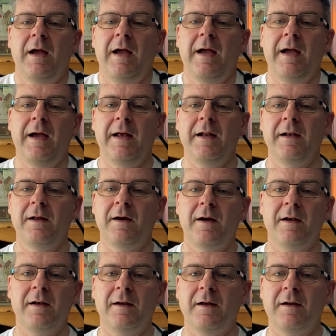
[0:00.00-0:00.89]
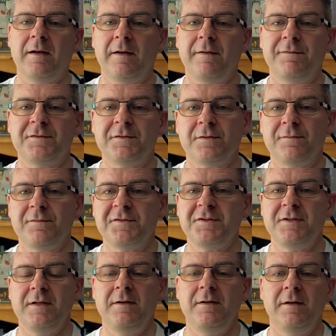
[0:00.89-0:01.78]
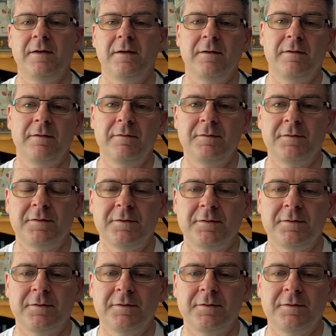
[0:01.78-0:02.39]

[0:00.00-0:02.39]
and I'd love to obviously, you know,